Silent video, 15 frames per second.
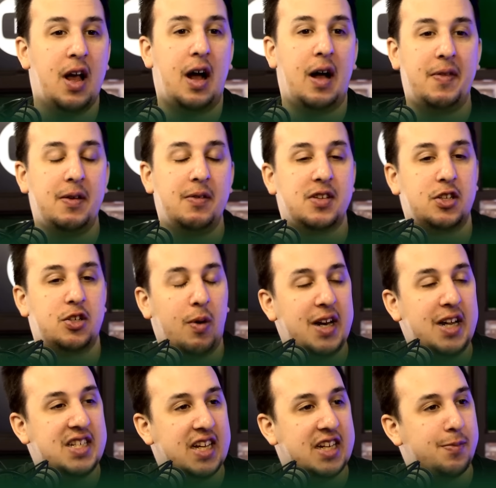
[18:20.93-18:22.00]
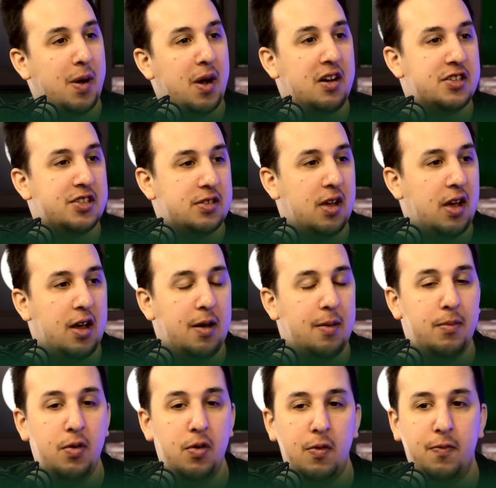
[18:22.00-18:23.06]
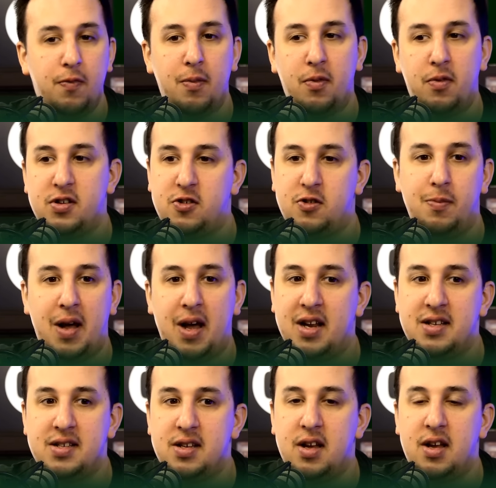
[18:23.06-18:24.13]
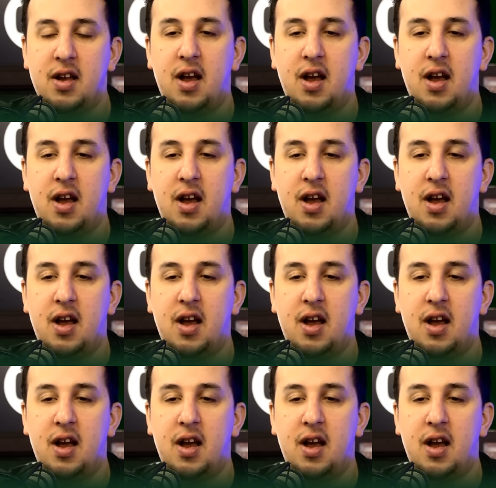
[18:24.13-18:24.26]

I think it was a 26 pass yeah, uh, move from Crystal Palace.